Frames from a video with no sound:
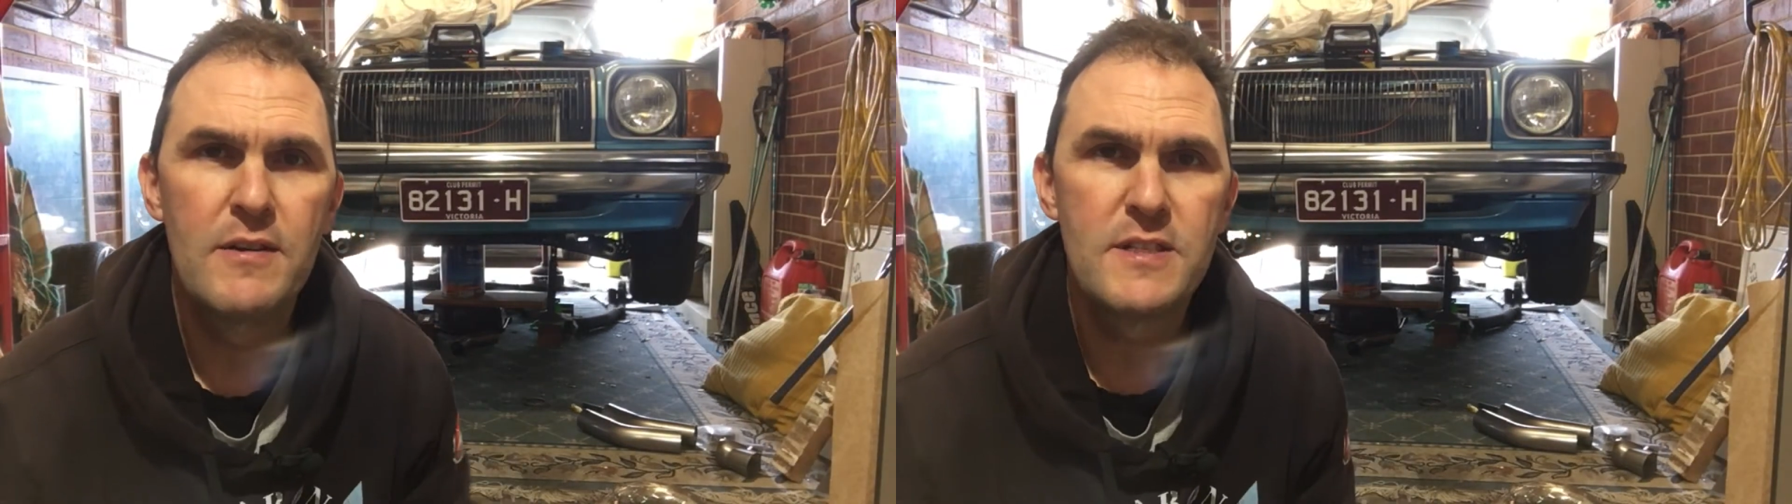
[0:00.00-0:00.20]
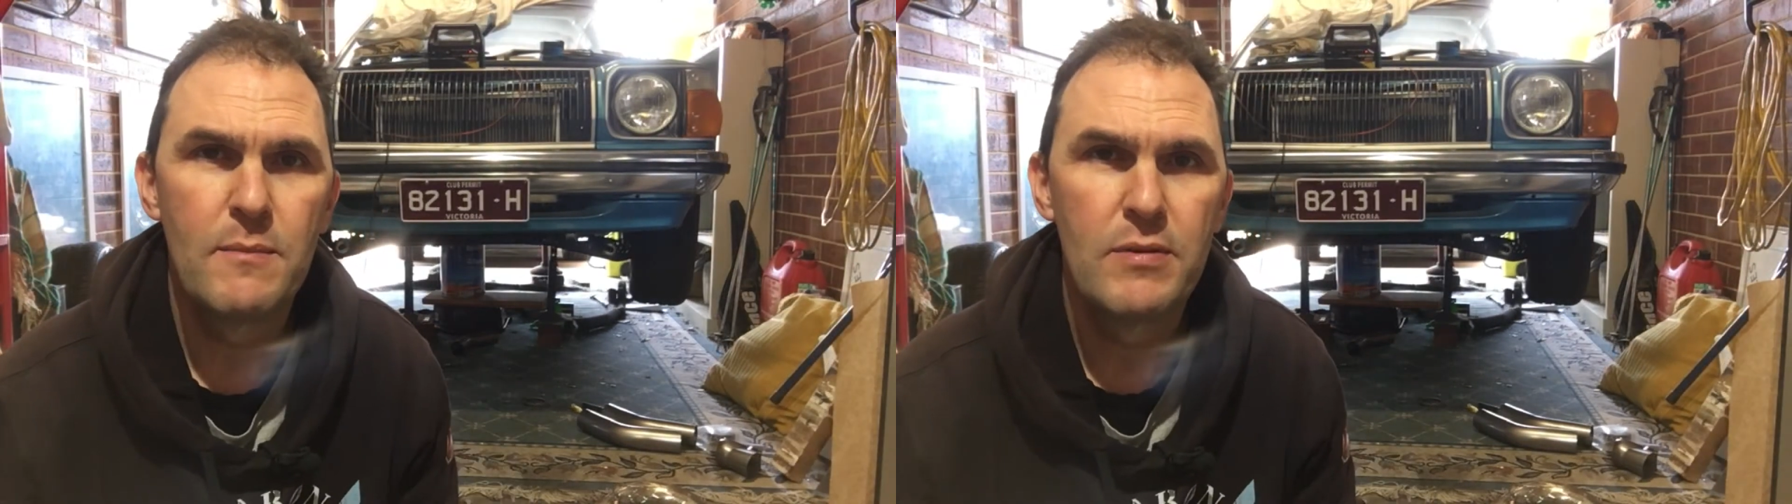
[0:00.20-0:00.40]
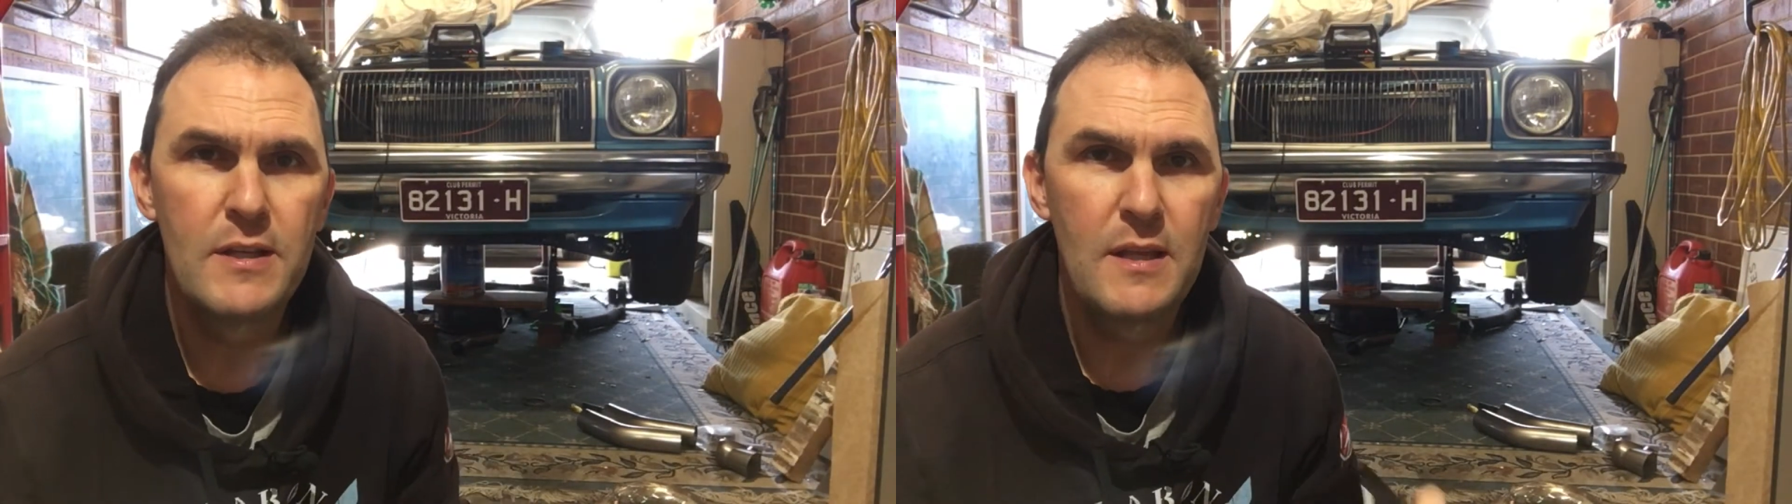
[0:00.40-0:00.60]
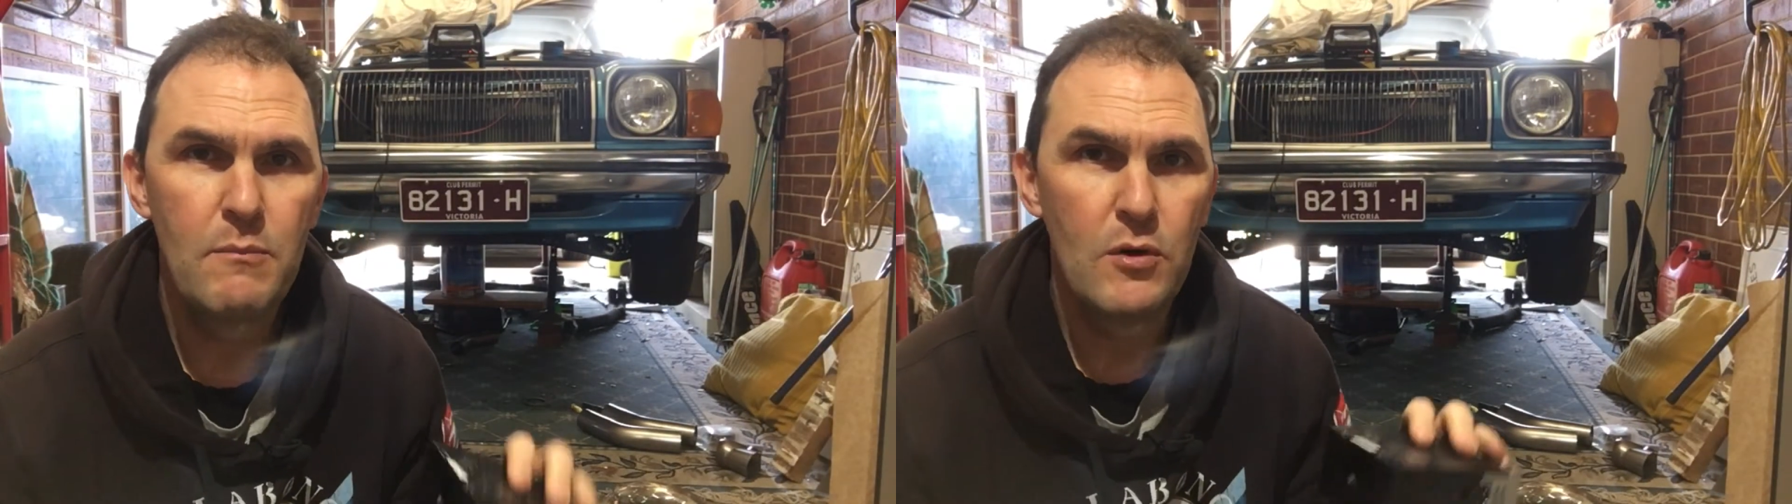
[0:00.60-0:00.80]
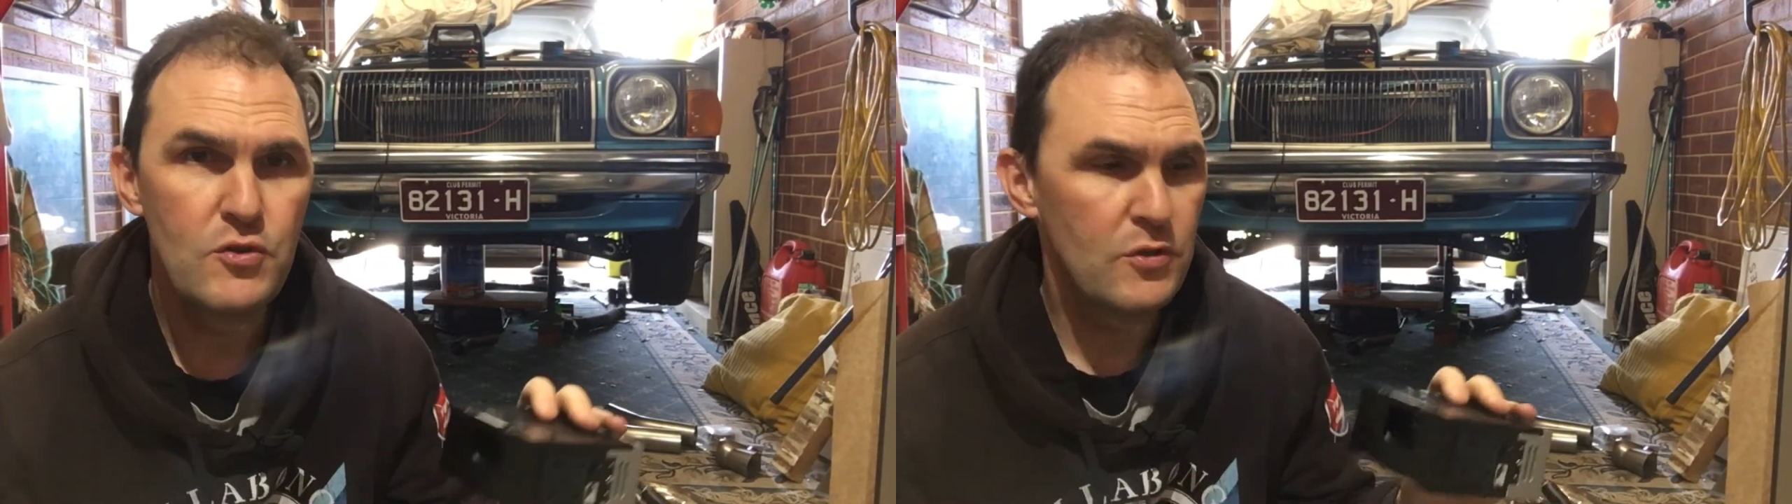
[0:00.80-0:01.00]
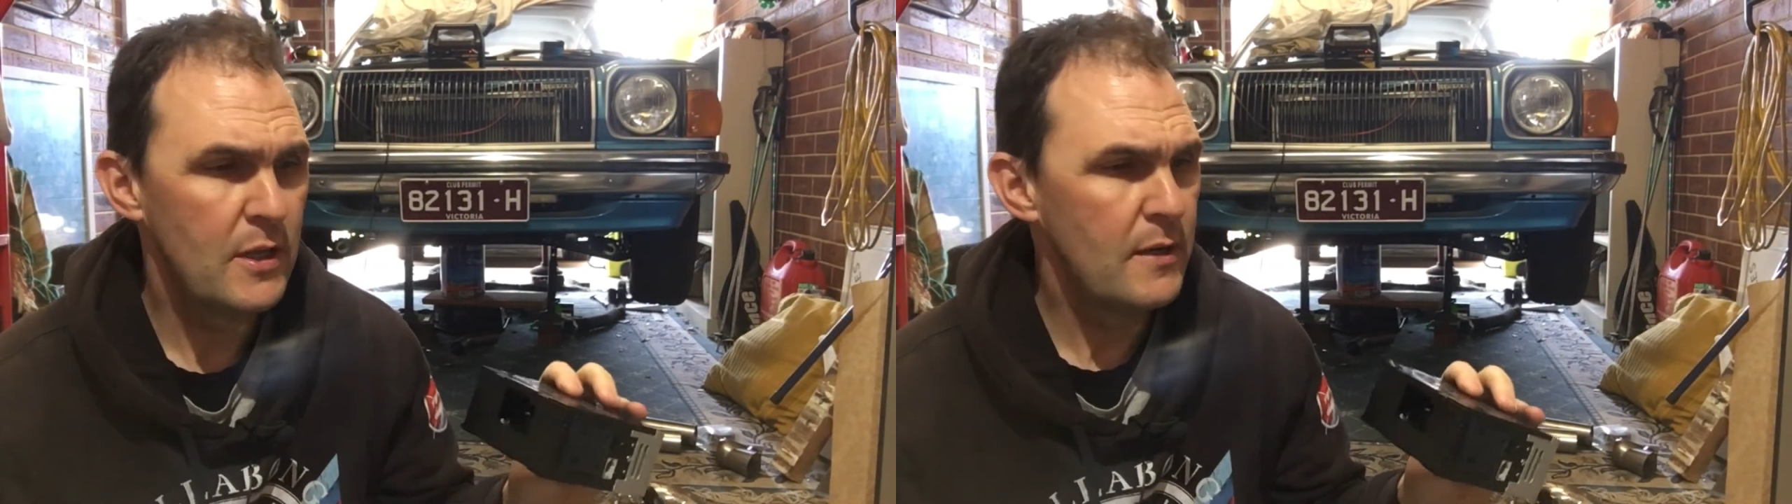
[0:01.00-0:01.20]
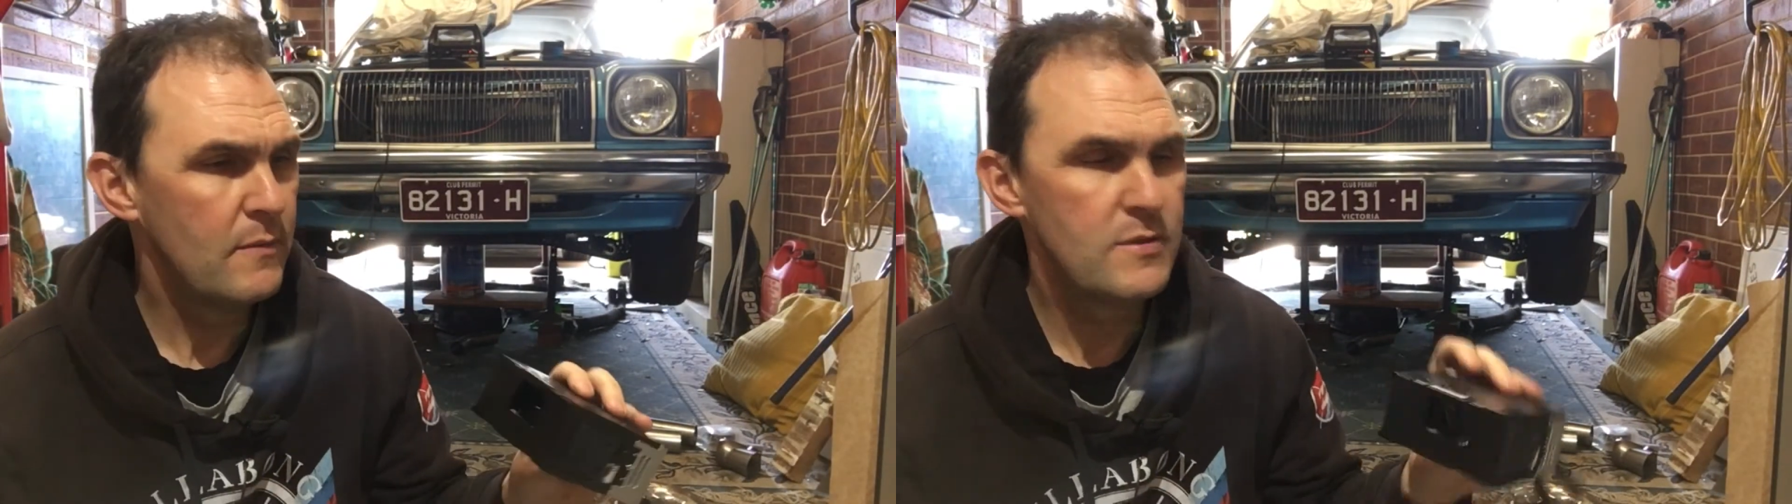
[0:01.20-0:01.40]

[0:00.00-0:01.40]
it's completely modular,